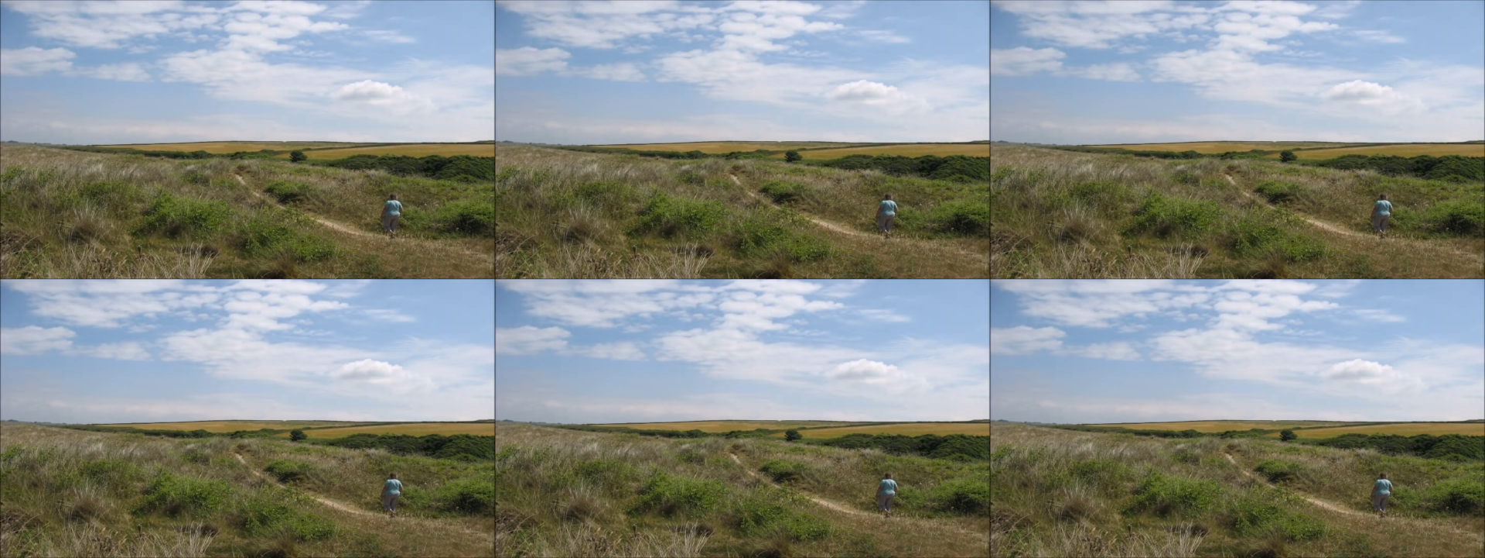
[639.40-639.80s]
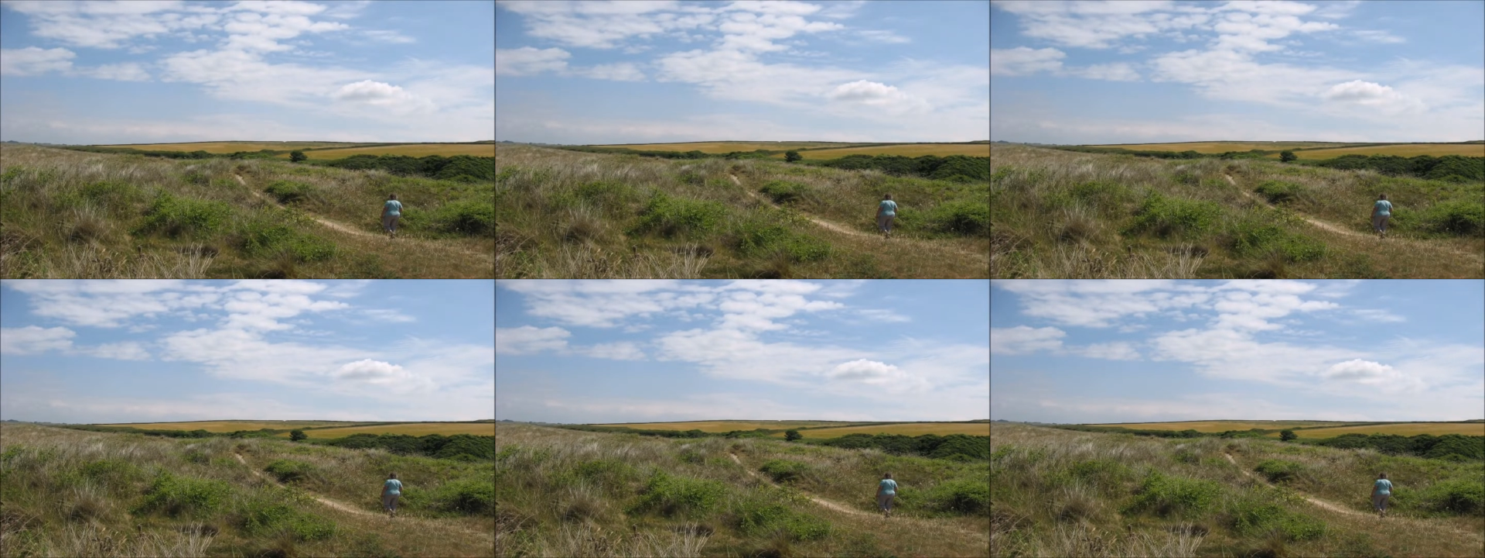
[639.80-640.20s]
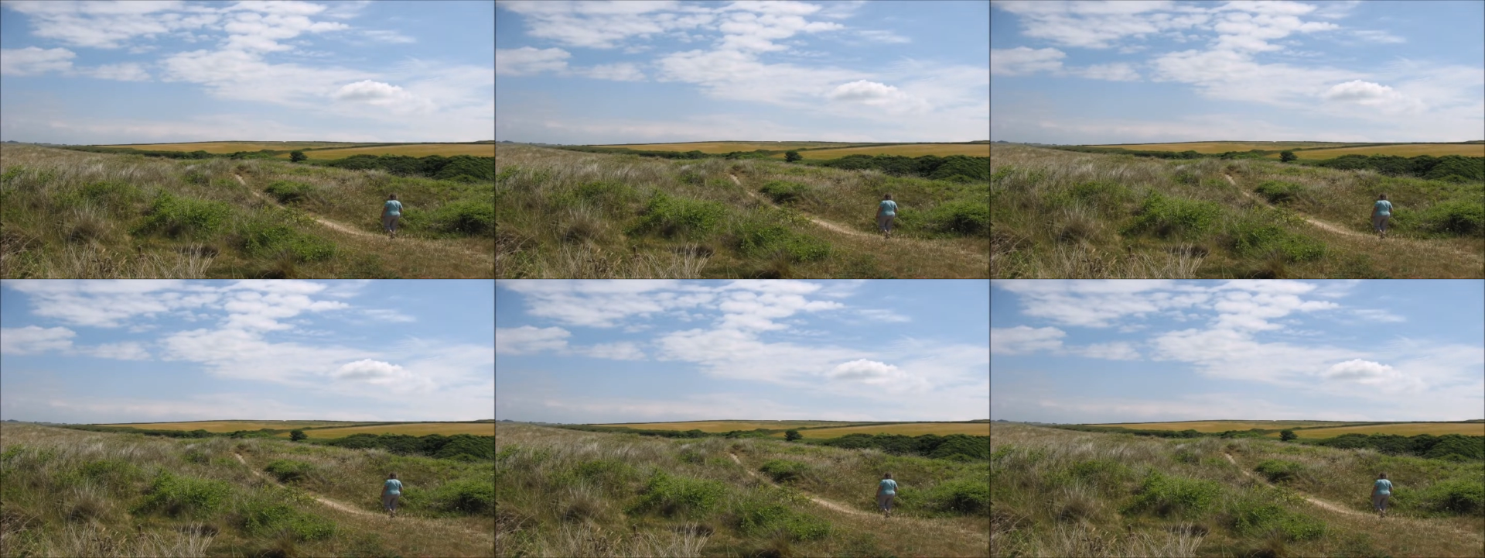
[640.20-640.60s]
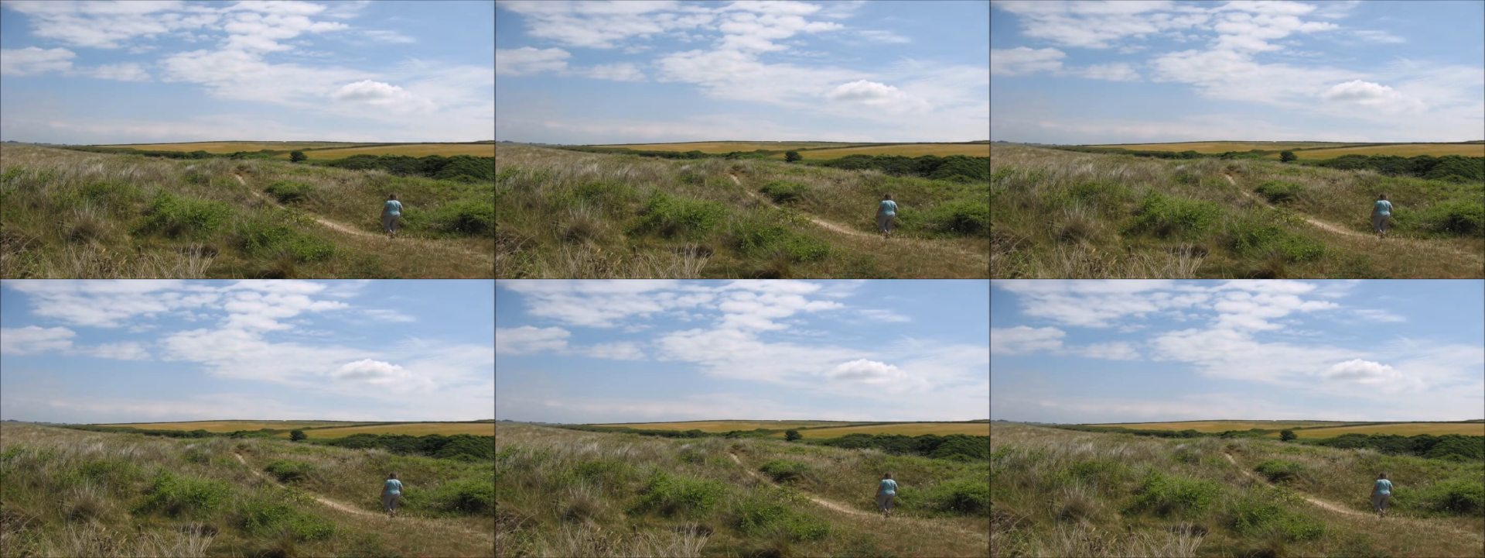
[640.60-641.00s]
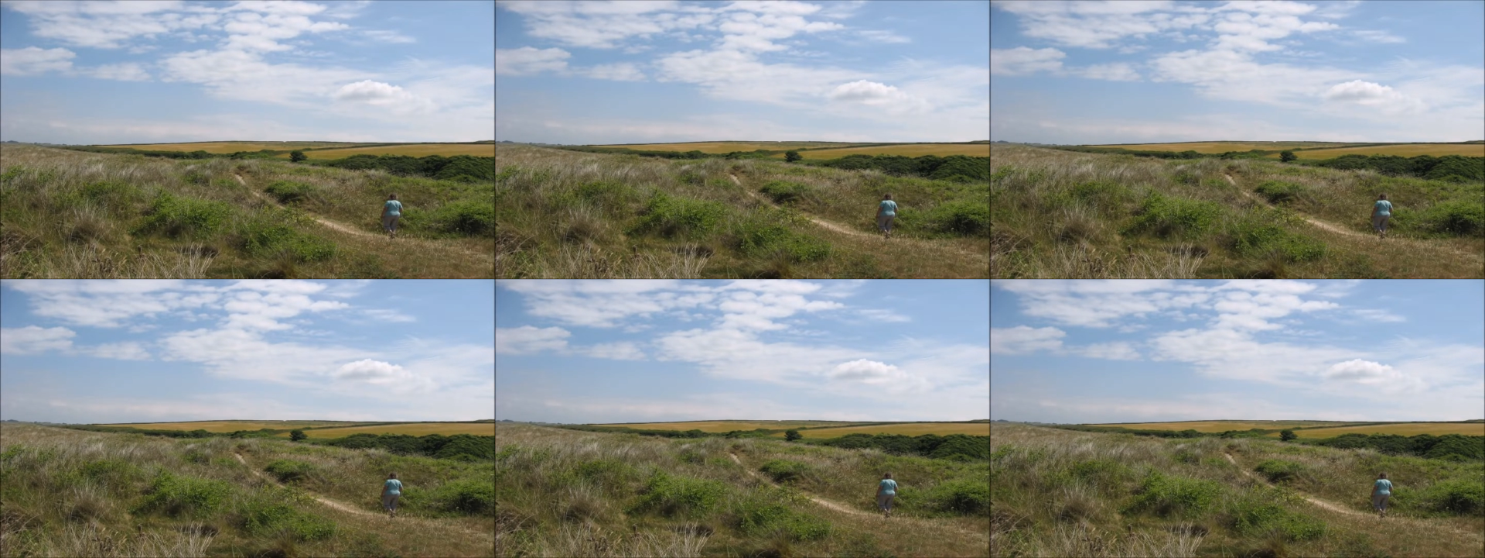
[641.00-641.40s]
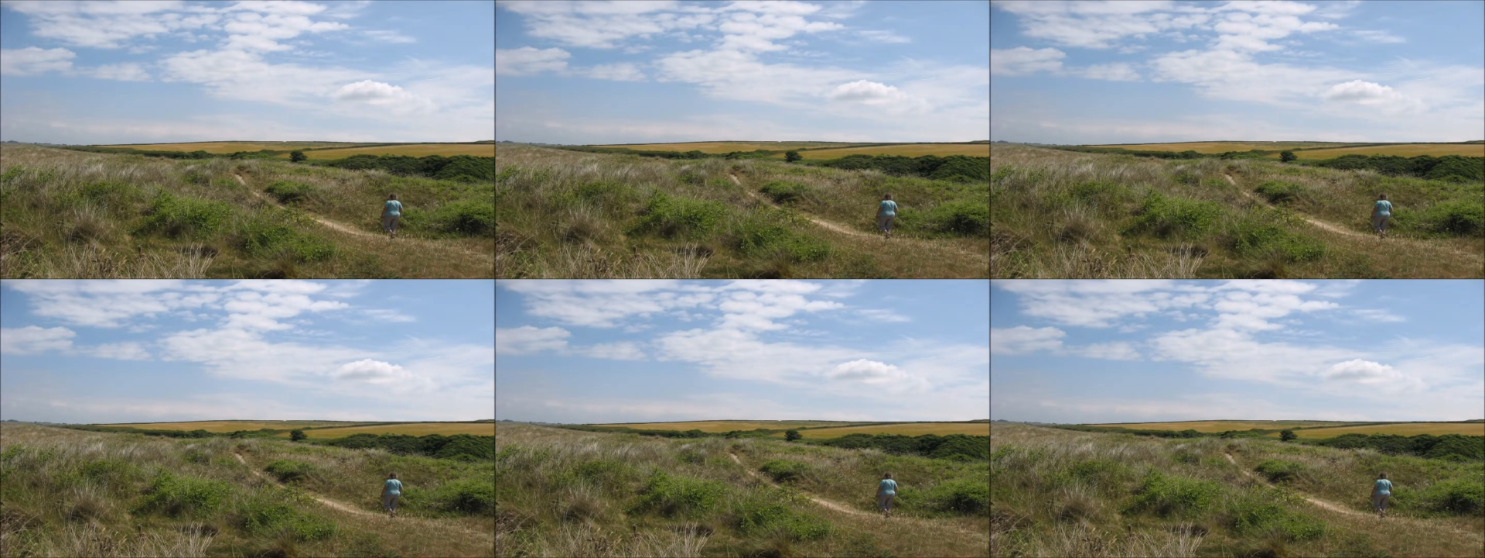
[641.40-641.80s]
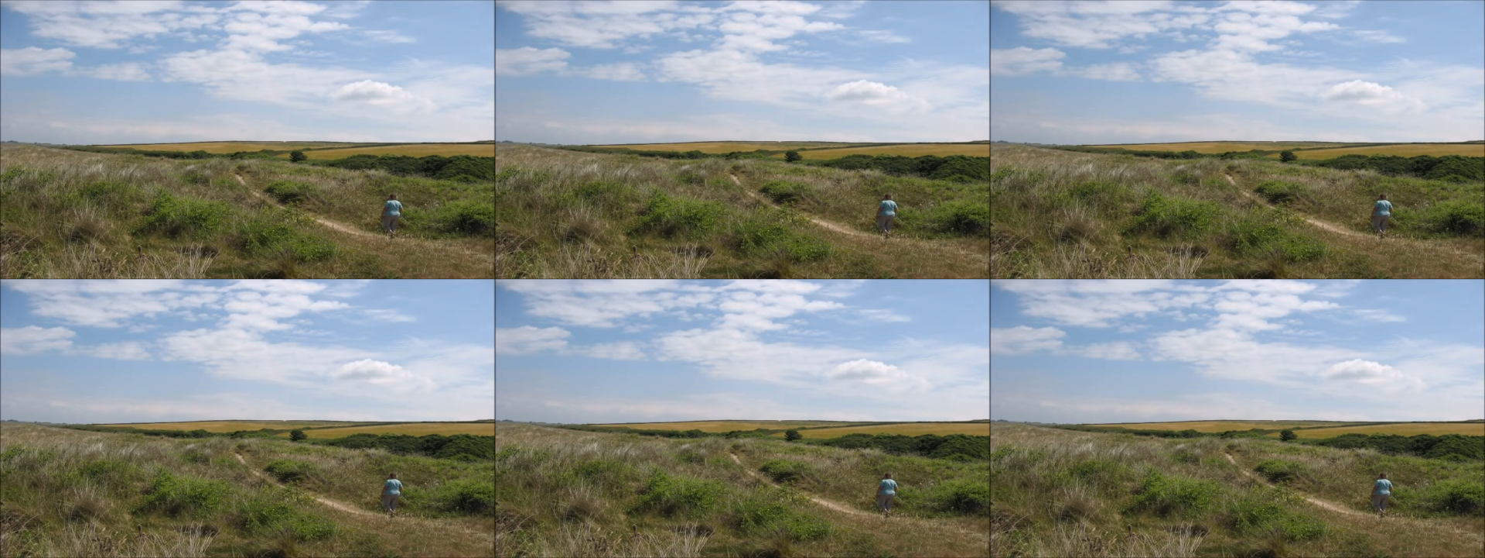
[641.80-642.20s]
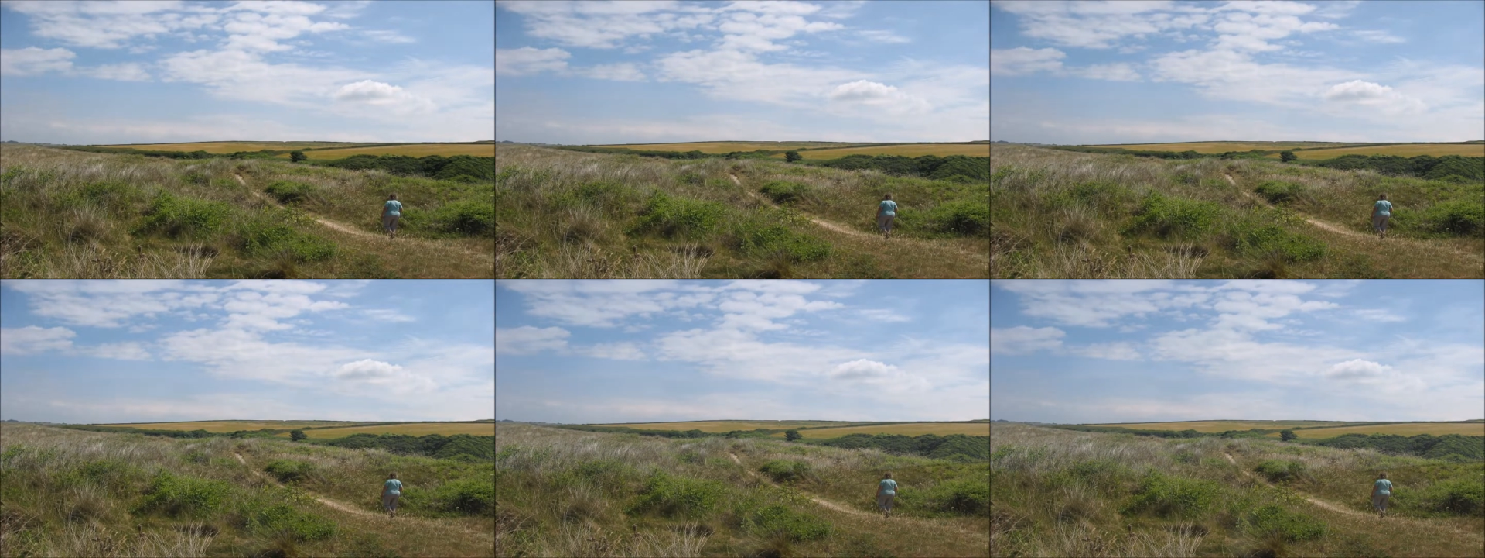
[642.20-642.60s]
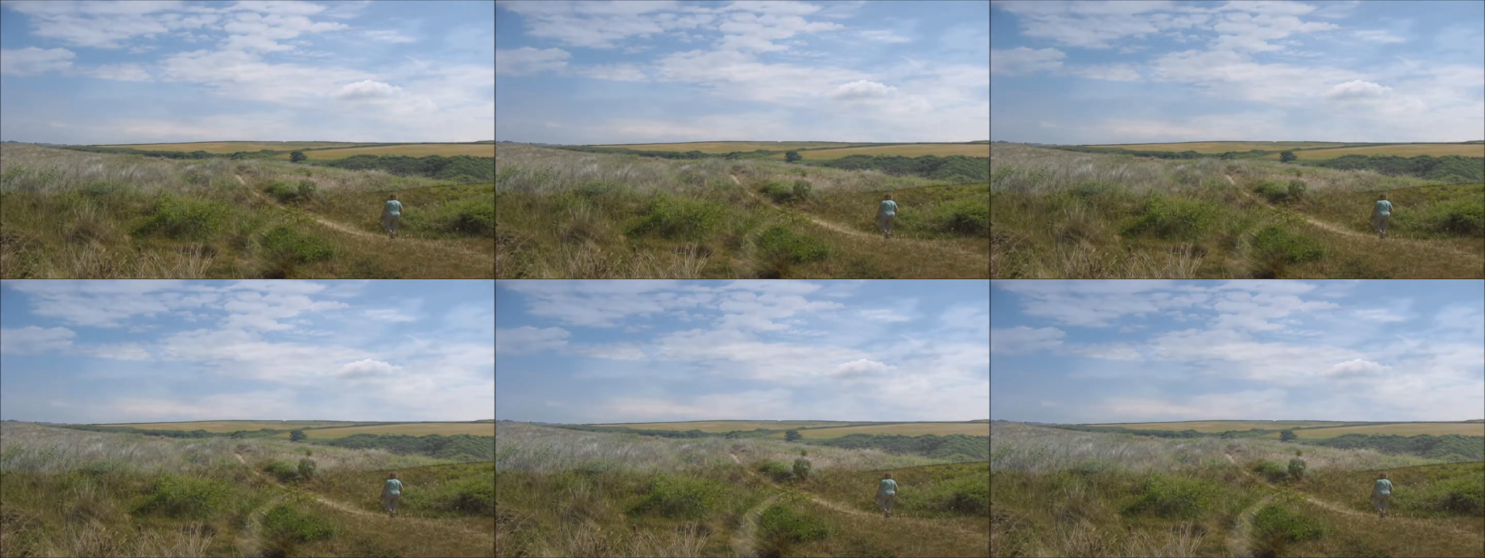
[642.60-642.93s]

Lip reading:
(no speaker visible)